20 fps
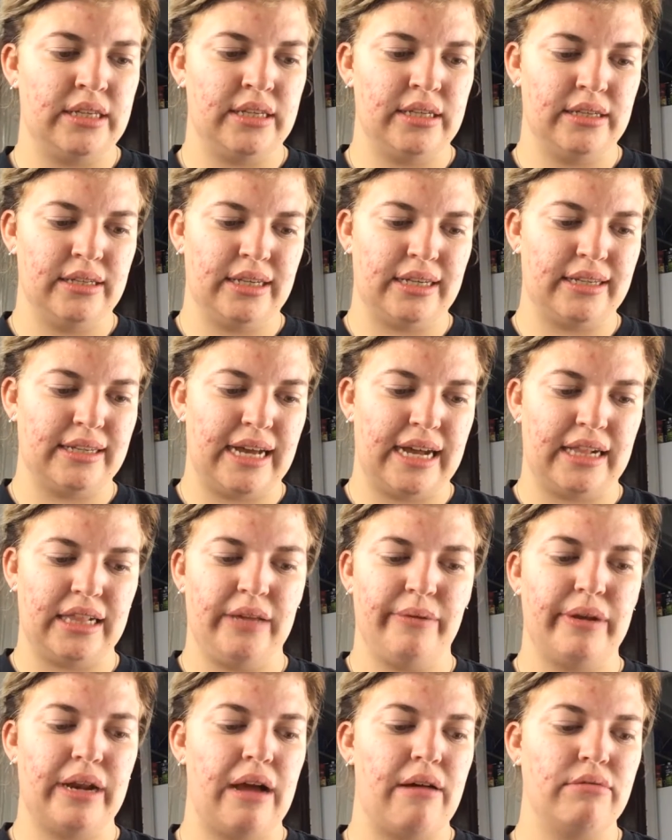This is
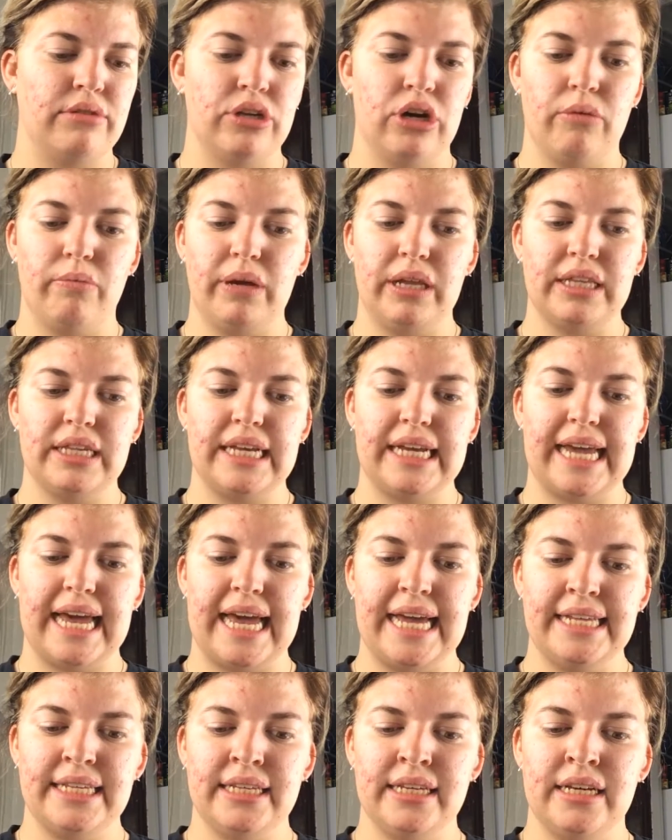exactly what I was hoping
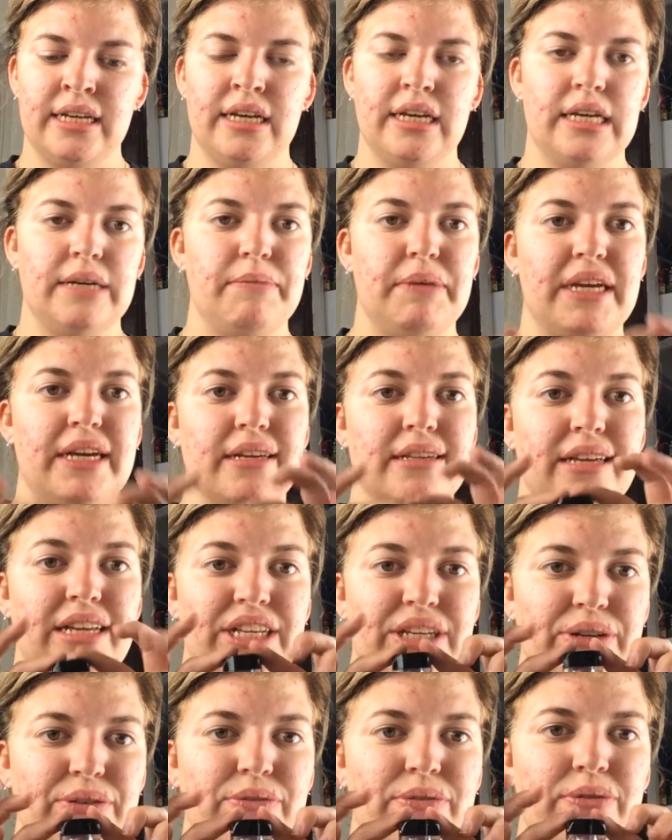to get
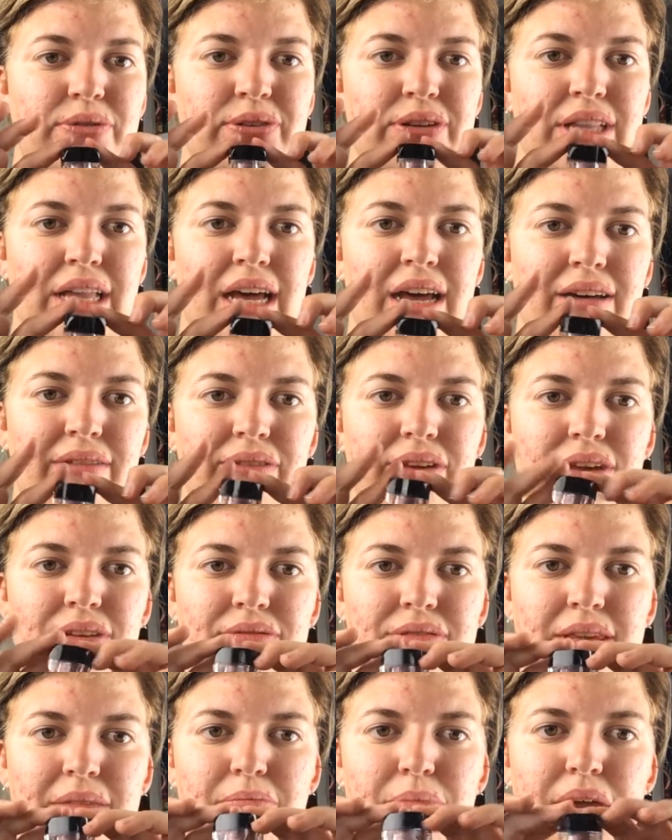because I do
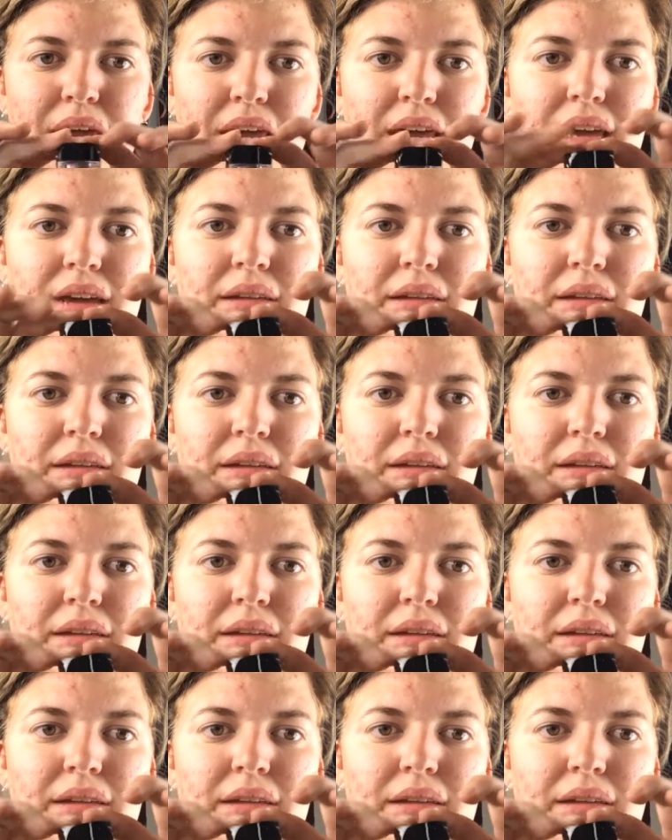love using